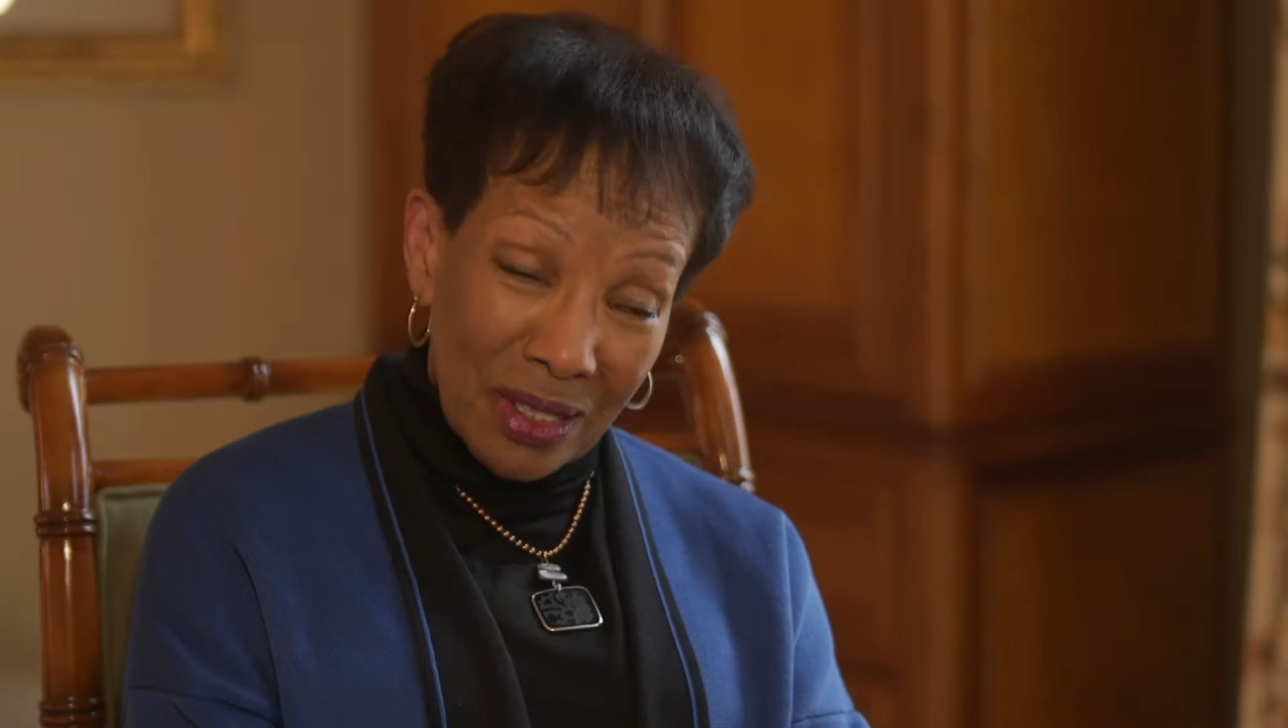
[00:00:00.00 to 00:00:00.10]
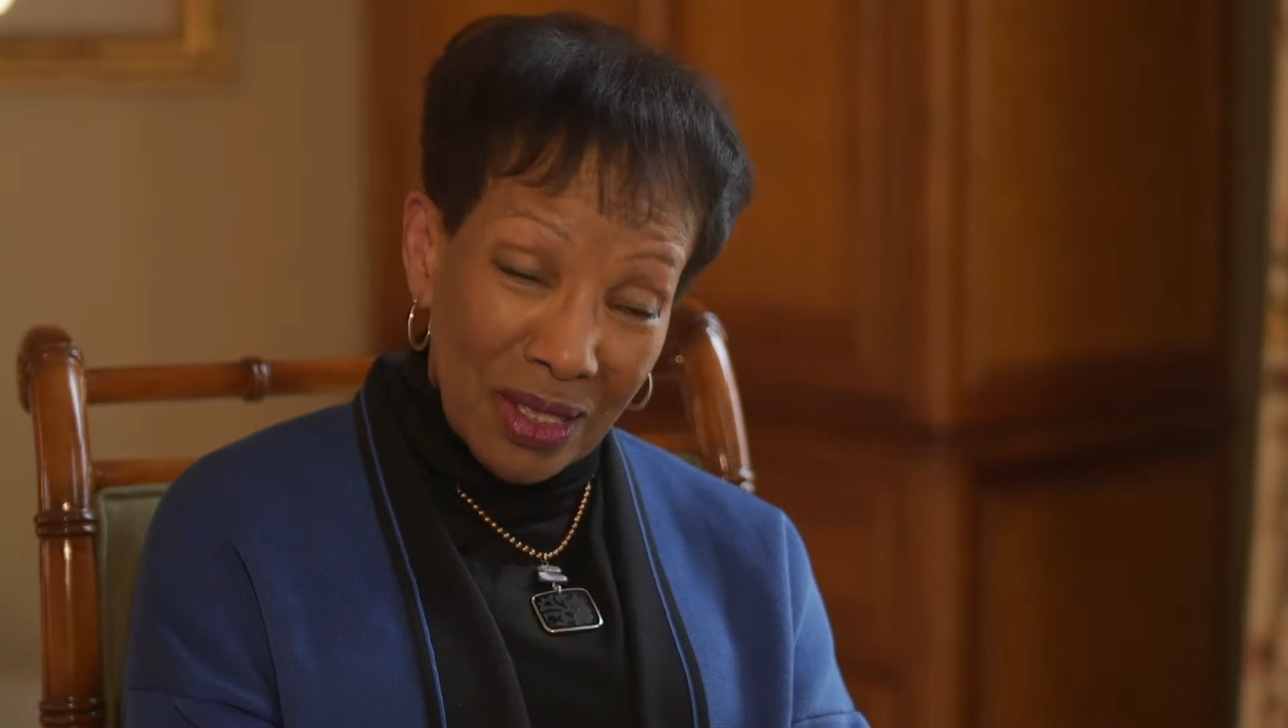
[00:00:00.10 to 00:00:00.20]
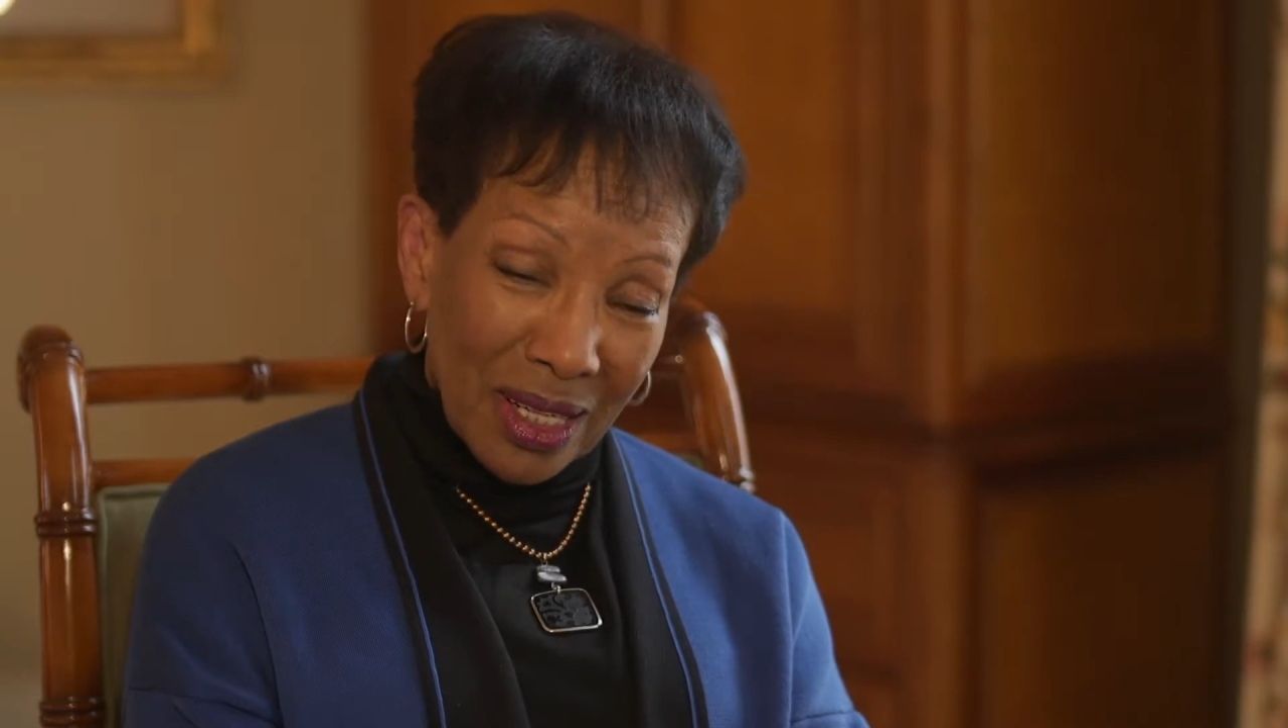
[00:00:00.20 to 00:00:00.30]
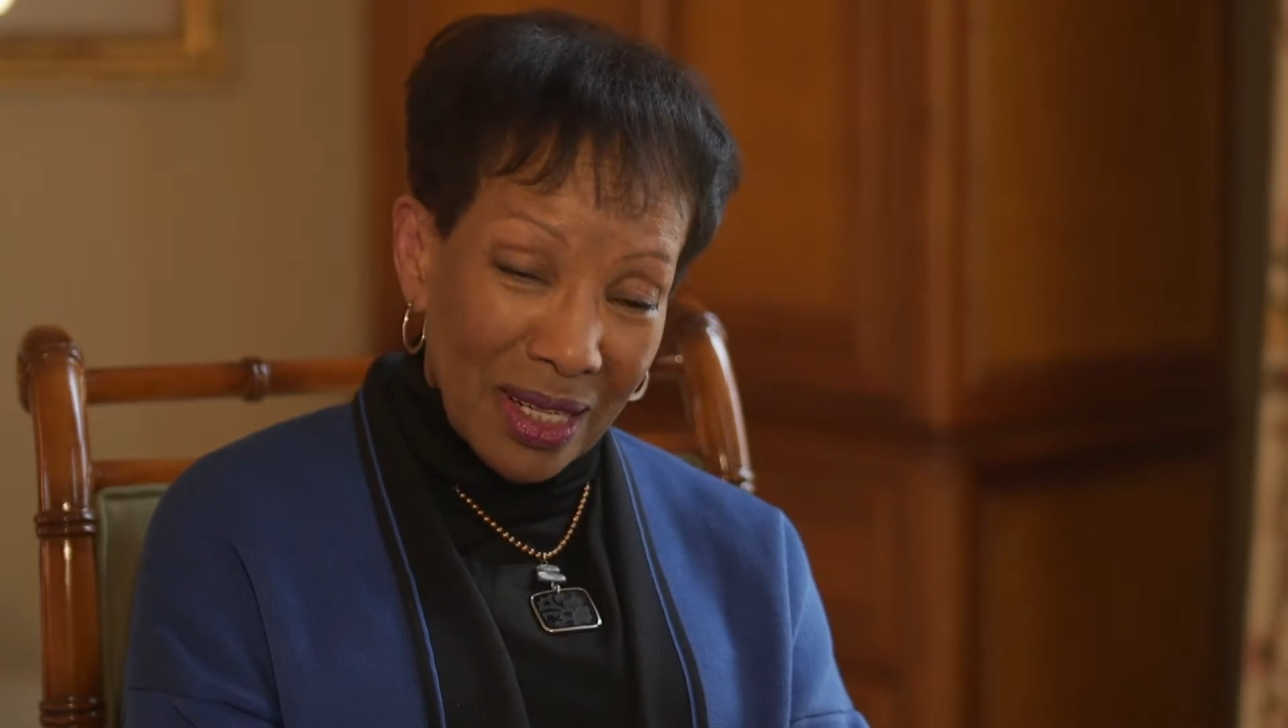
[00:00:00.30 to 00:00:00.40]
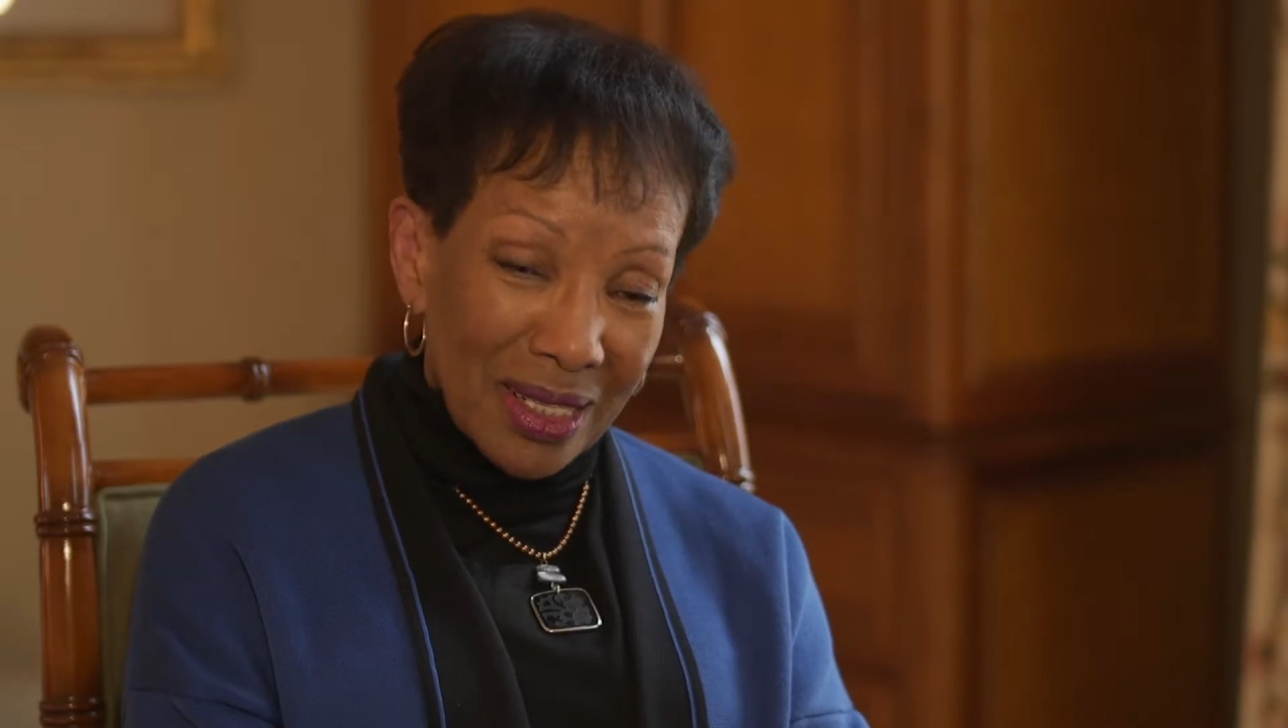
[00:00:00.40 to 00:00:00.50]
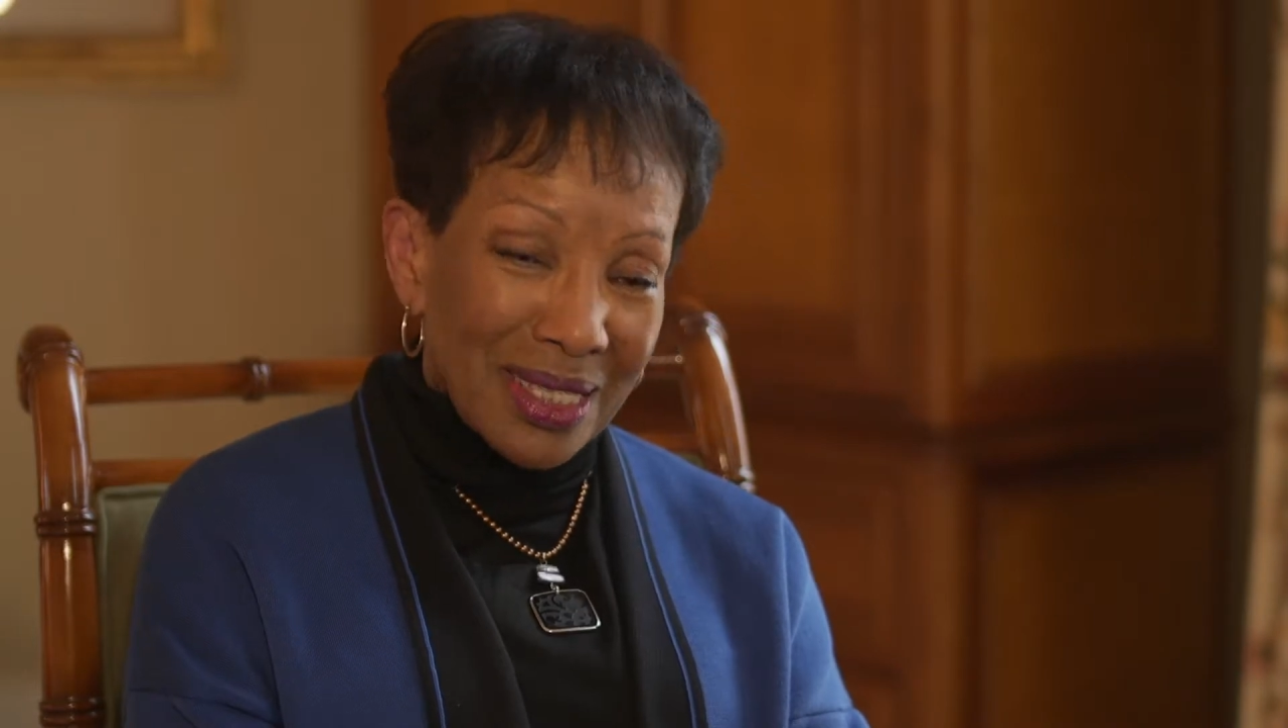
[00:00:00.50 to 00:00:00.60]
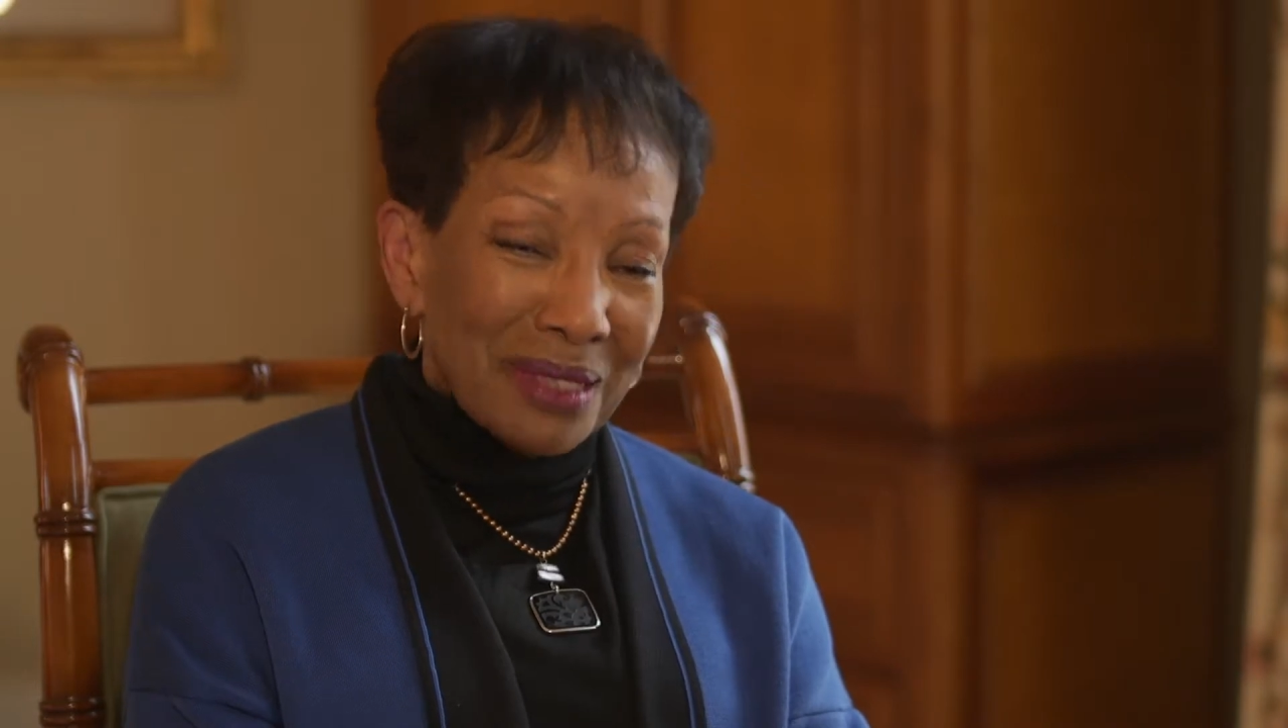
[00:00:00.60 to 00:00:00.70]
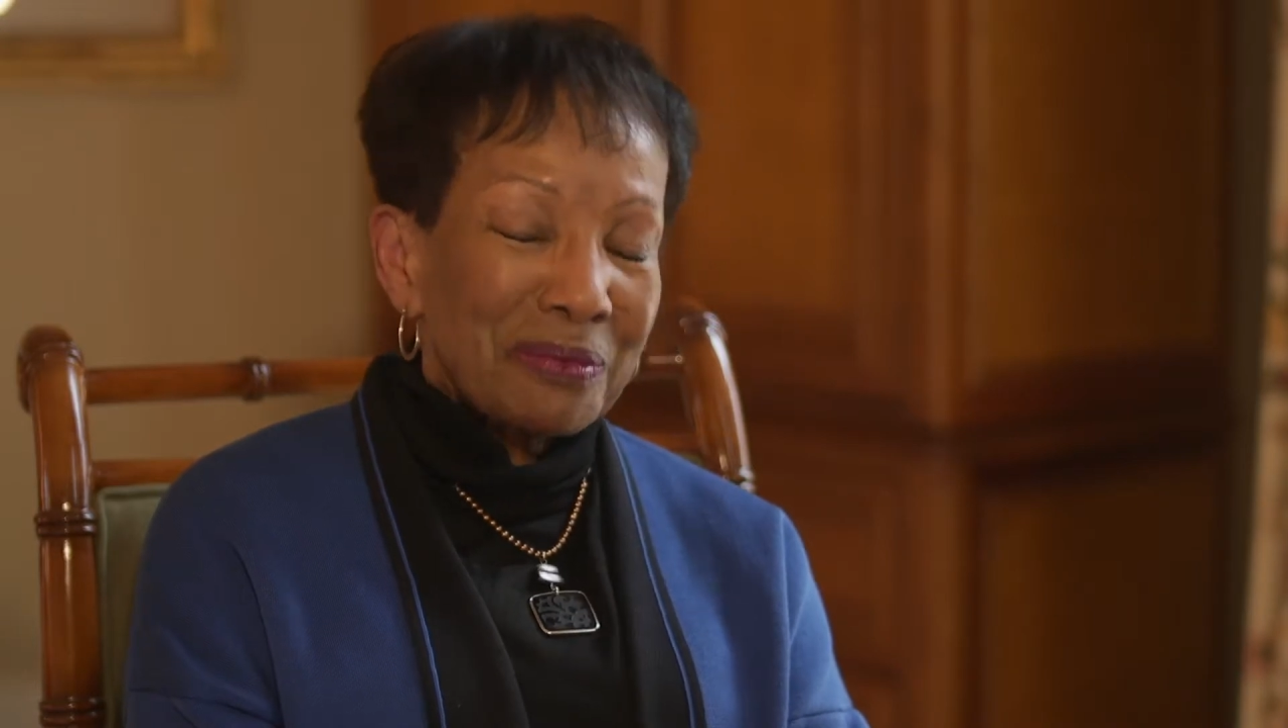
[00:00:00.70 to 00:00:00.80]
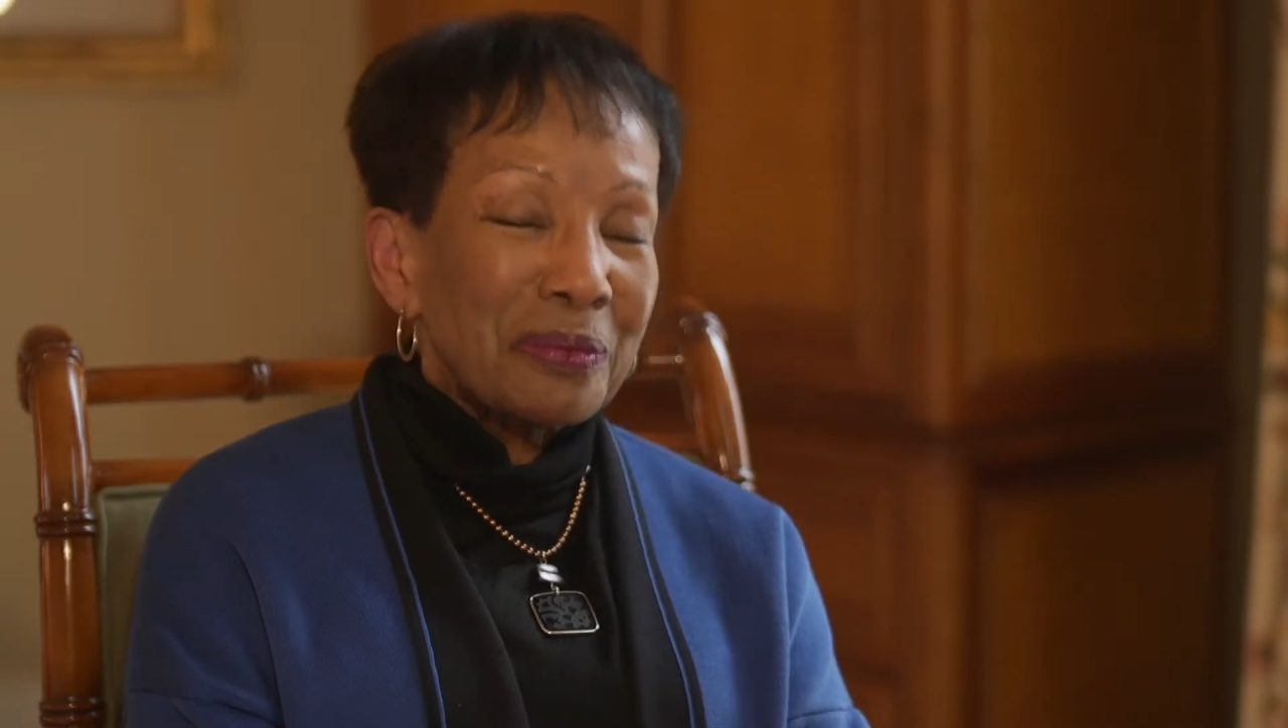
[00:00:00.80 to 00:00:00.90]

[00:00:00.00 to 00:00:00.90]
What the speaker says: Claus,